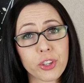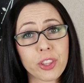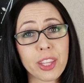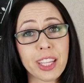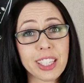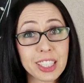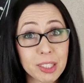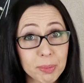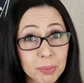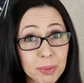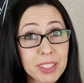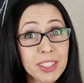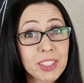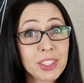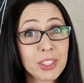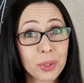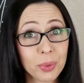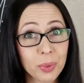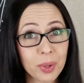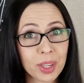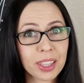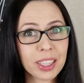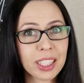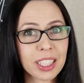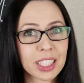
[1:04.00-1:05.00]
that's been
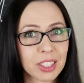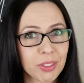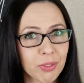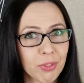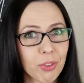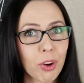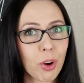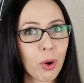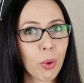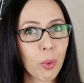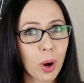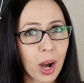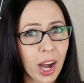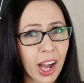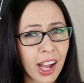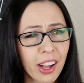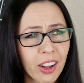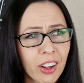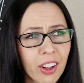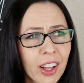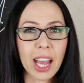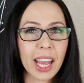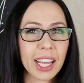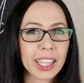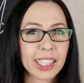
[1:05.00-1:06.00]
doing this for a
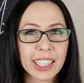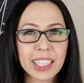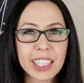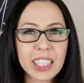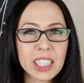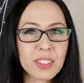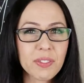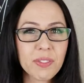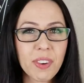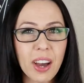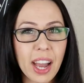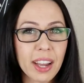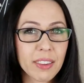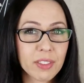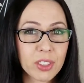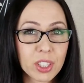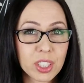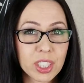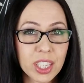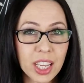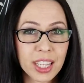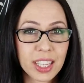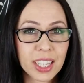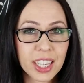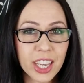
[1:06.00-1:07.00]
while, at least 5 to
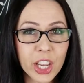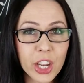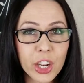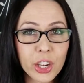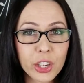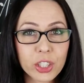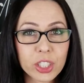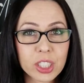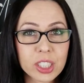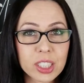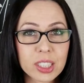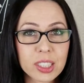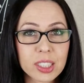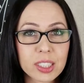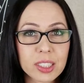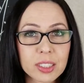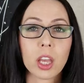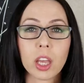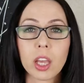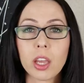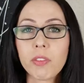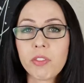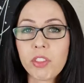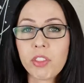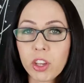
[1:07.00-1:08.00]
10 years.
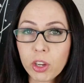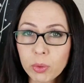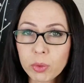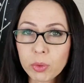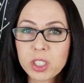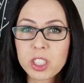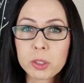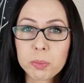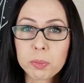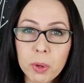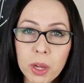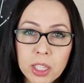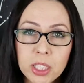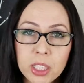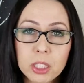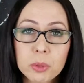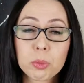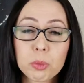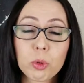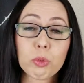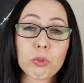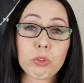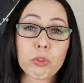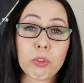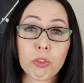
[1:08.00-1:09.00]
If they're
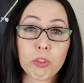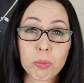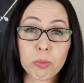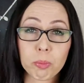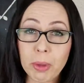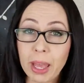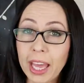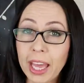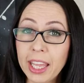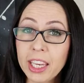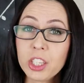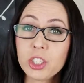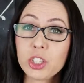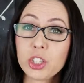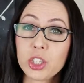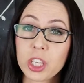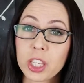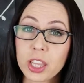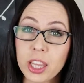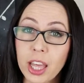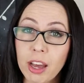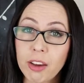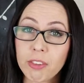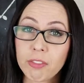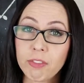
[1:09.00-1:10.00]
responsible for
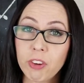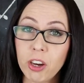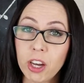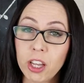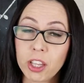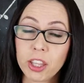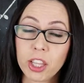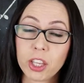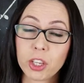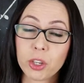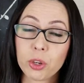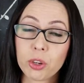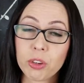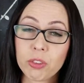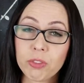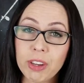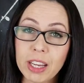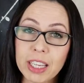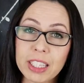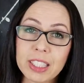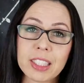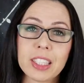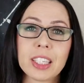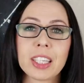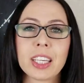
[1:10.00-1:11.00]
managing that fund that you're
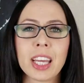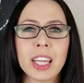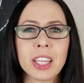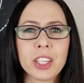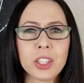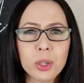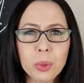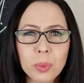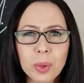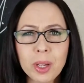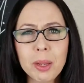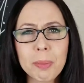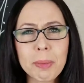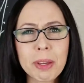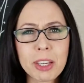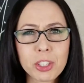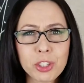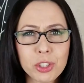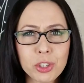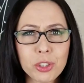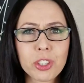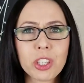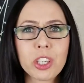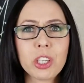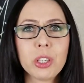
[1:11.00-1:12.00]
investing in, you want to make
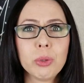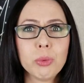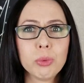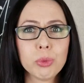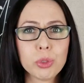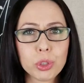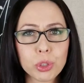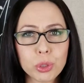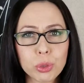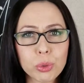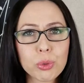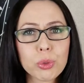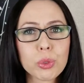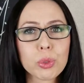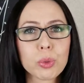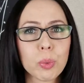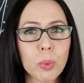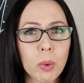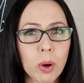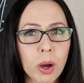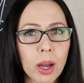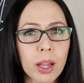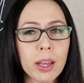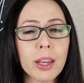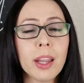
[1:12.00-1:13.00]
sure that you choose
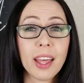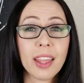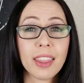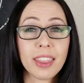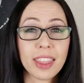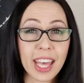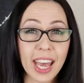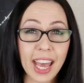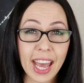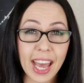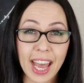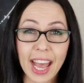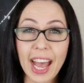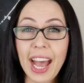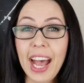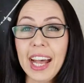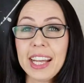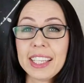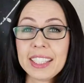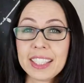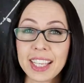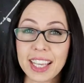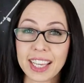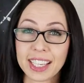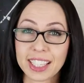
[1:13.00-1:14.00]
one that
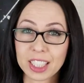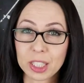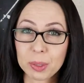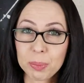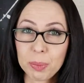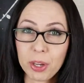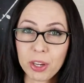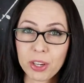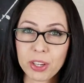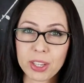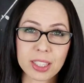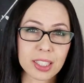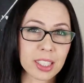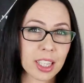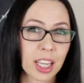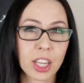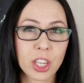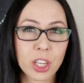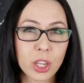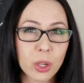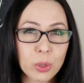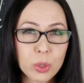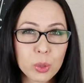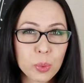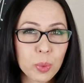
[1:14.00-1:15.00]
has experience
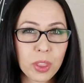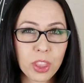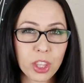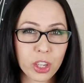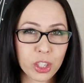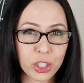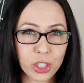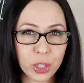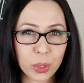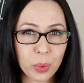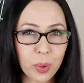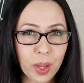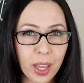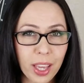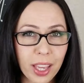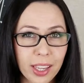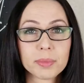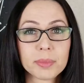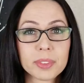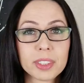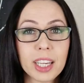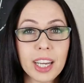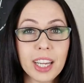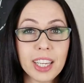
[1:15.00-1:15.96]
and knows what they're doing.